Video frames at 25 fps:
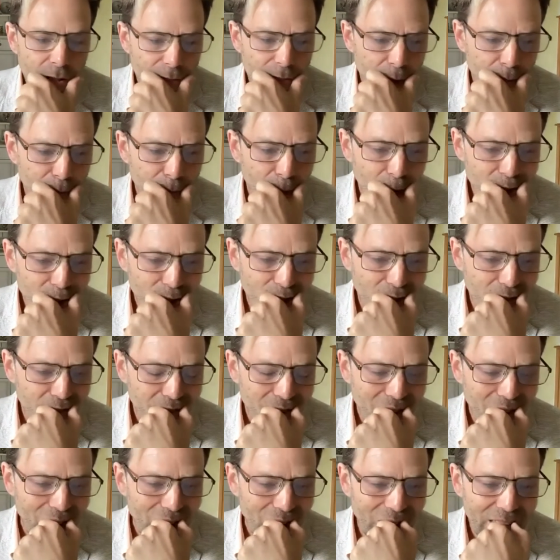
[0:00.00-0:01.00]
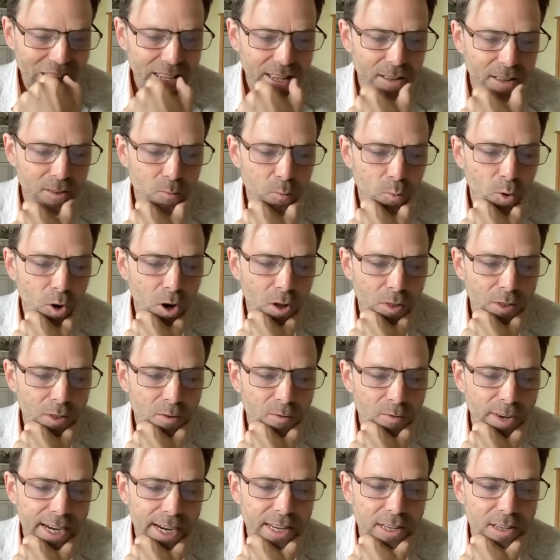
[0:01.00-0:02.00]
The moderate flank is what the
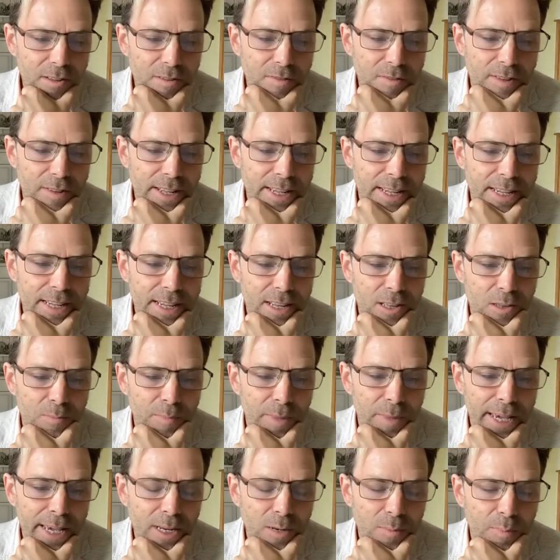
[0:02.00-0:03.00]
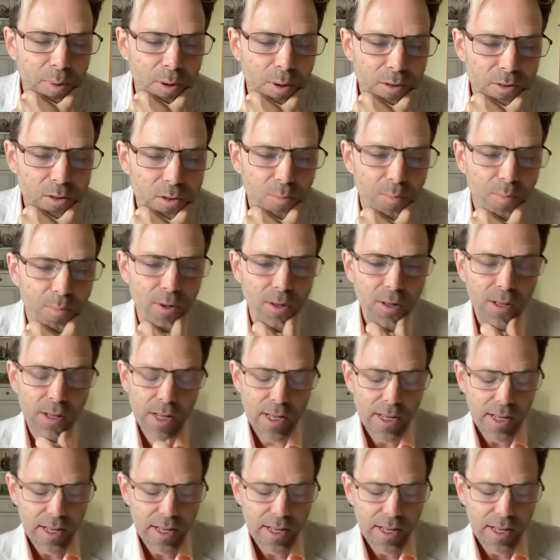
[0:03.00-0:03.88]
radical flank has made possible.